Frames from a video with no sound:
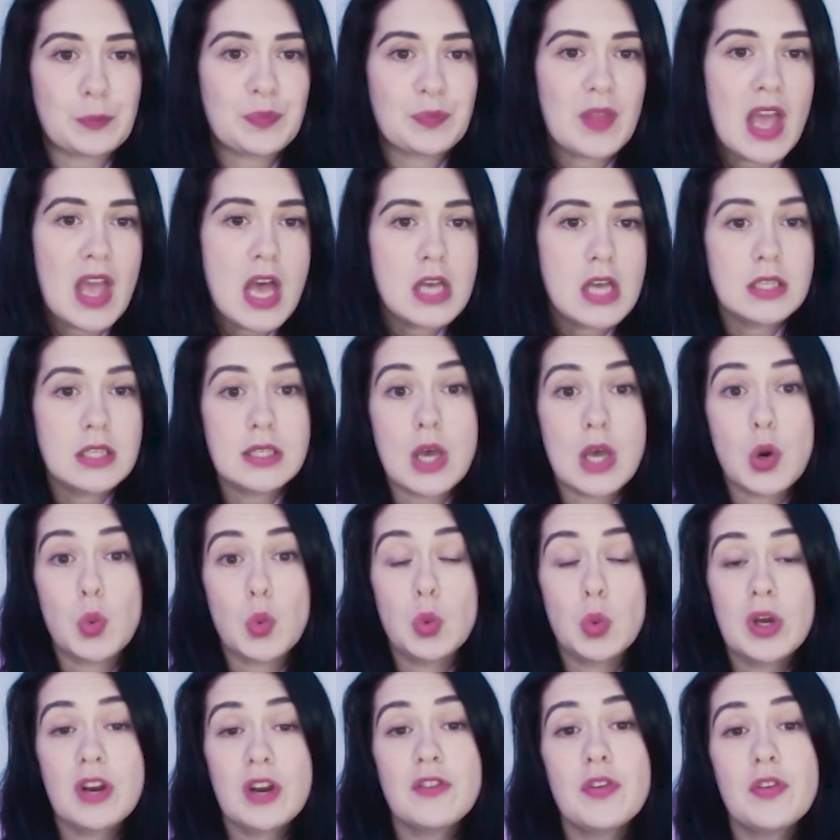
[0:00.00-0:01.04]
So,
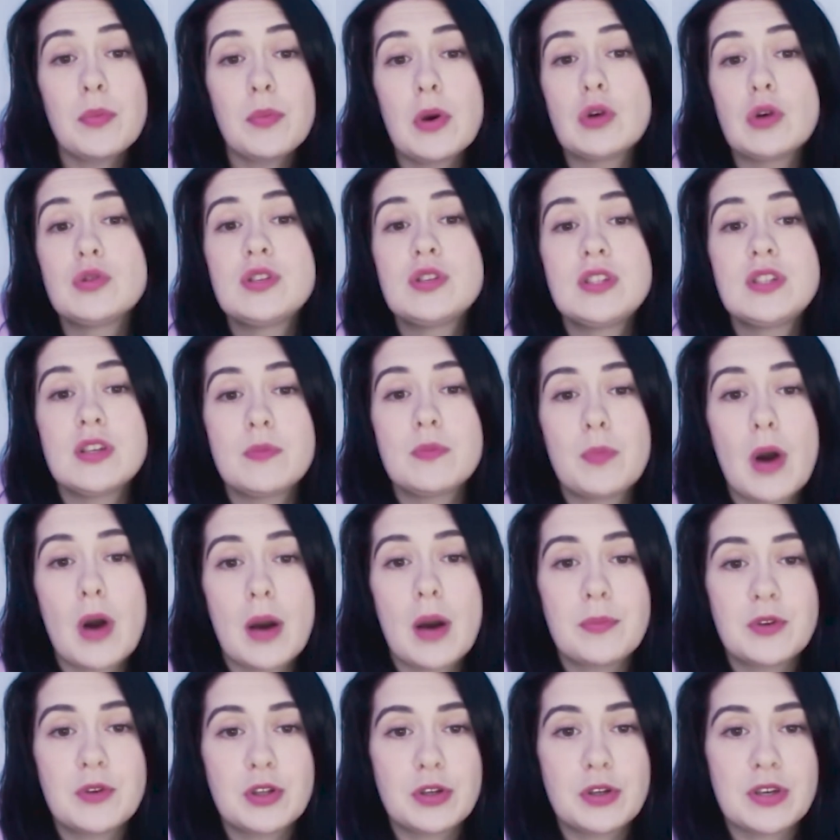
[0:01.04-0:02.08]
what are the most
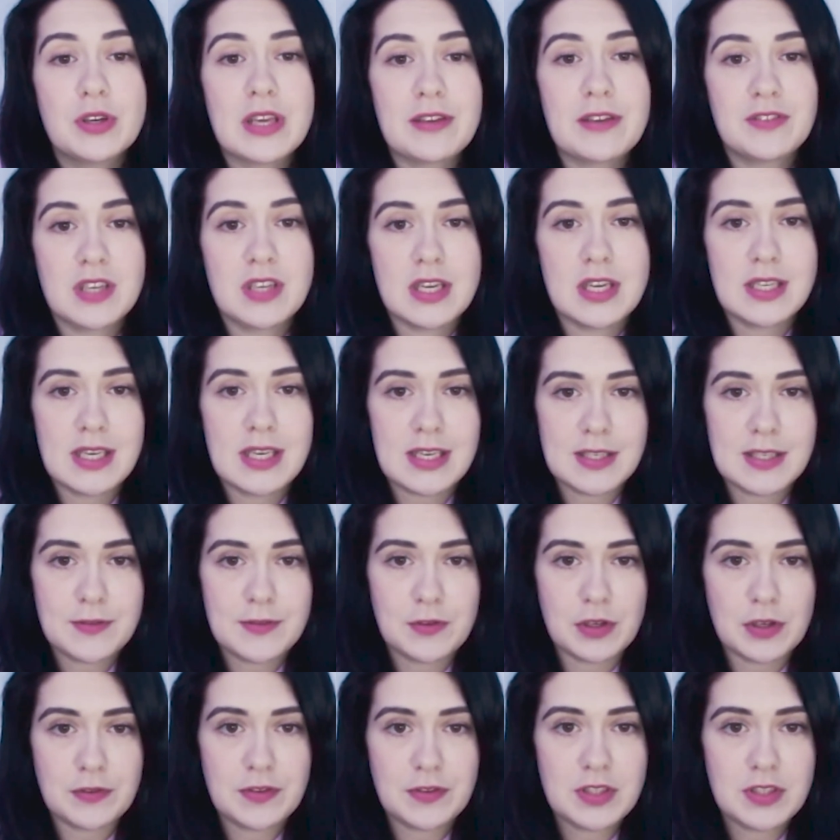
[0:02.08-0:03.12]
popular gift ideas
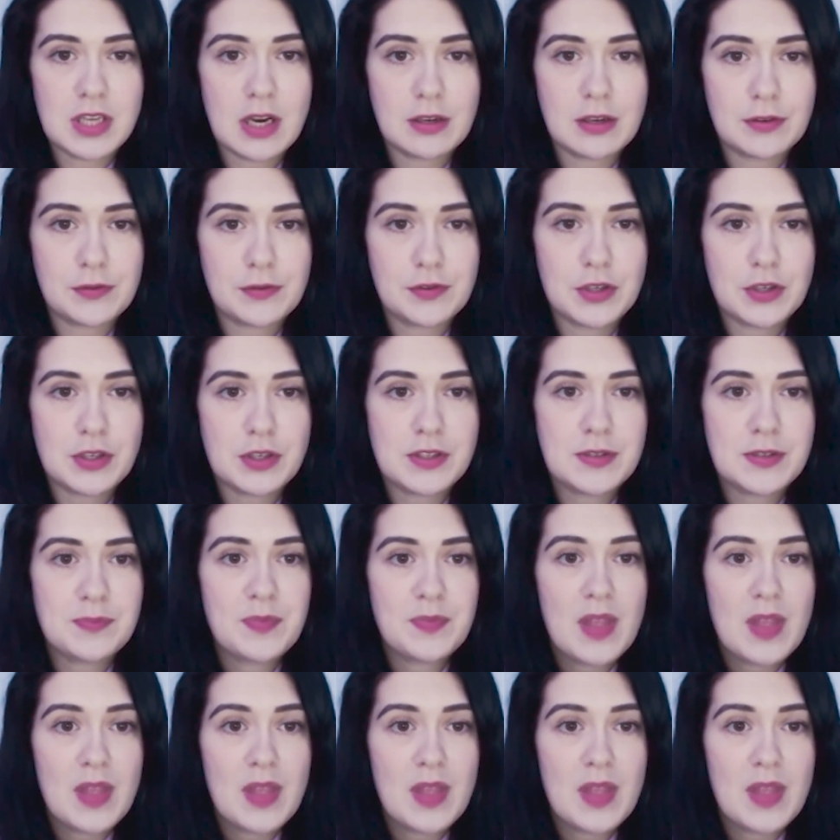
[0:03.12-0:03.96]
for photographers?